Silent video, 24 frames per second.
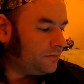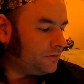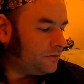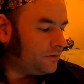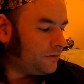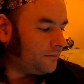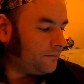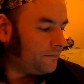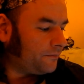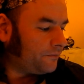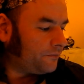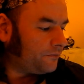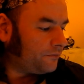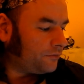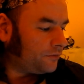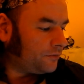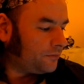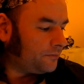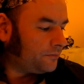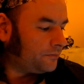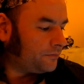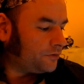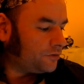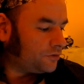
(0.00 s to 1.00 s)
them
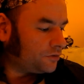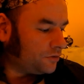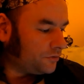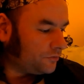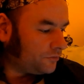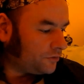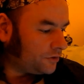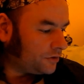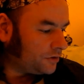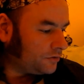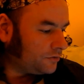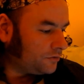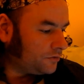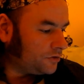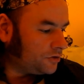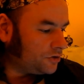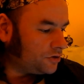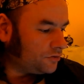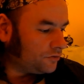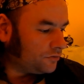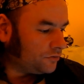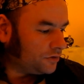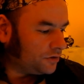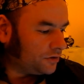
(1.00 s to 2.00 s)
from discovering or
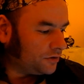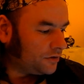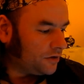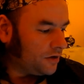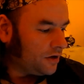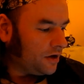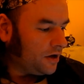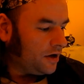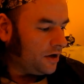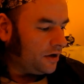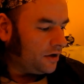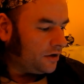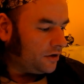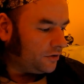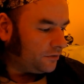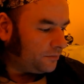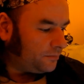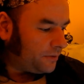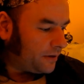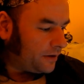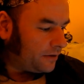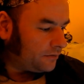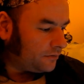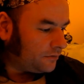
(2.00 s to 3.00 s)
enjoying, is
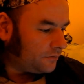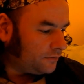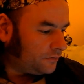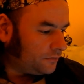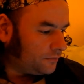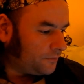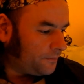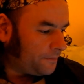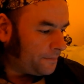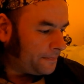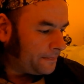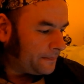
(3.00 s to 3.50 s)
powerful.